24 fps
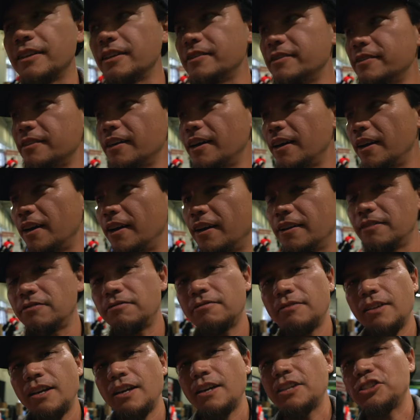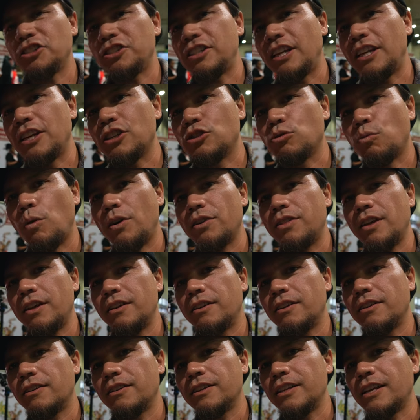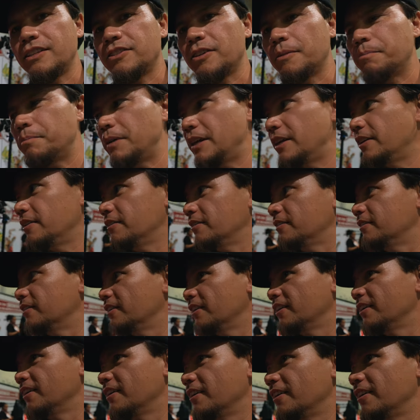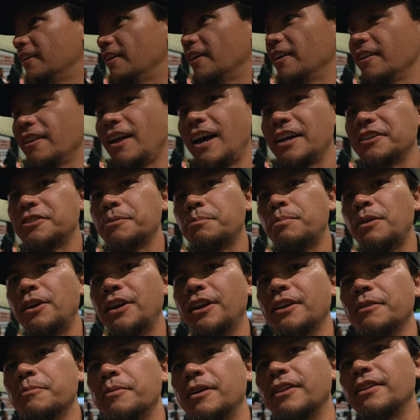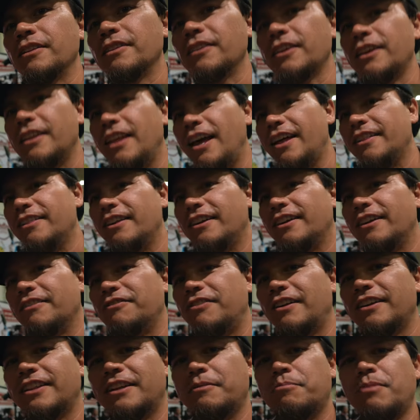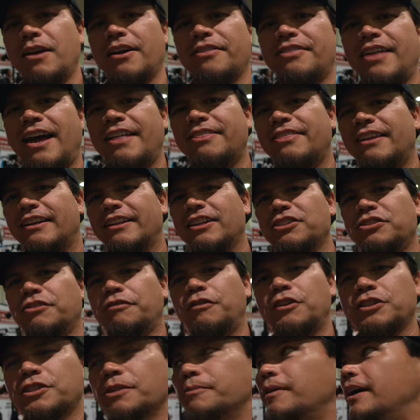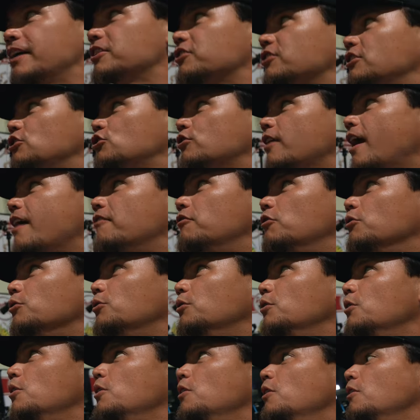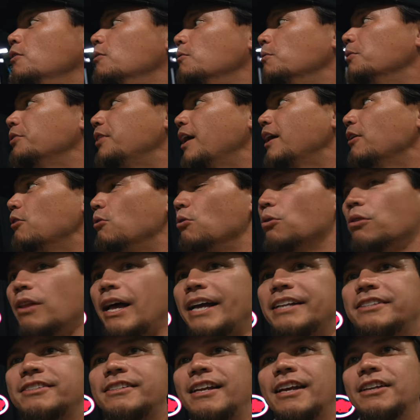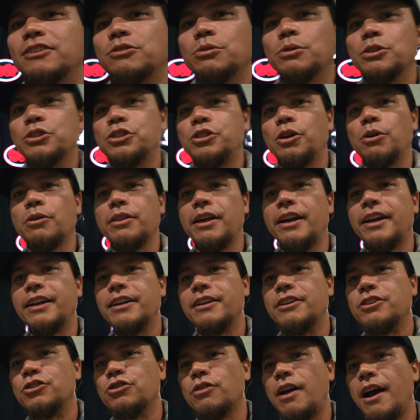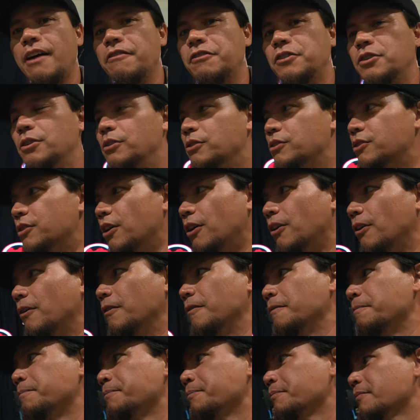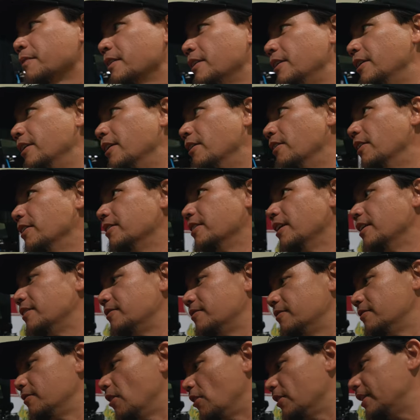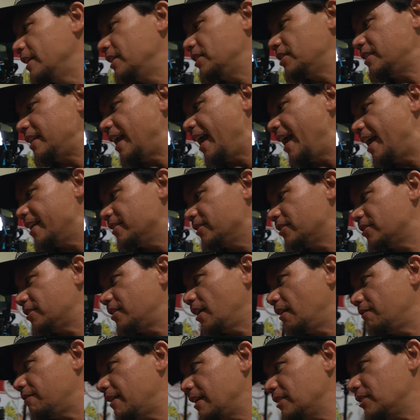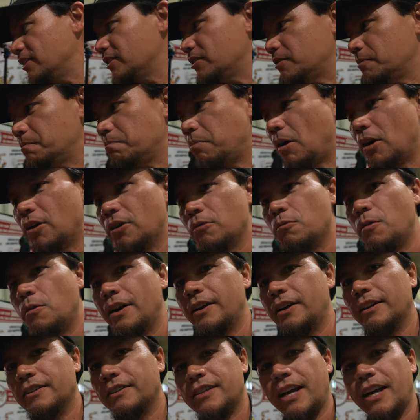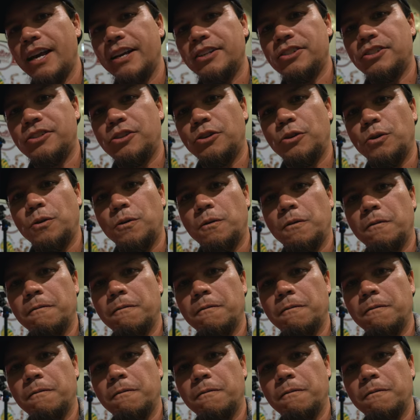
It's uh, I think it's worth it. You know, it ends up being a lot to bring, but look at that thing. I finally brought that thing. This is the first time I actually traveled with that whole light stand to a show that I didn't drive to. So, you know, it, it, all these stands and stuff, that's just part of what it takes to